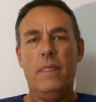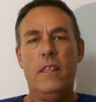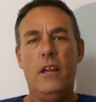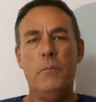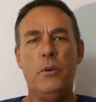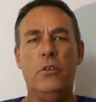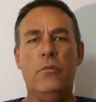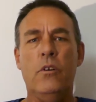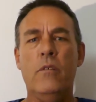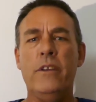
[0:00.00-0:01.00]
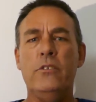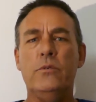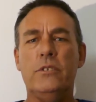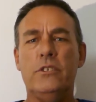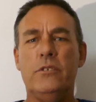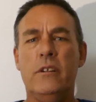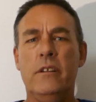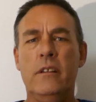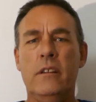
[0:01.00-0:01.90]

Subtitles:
Upon arriving to Australia,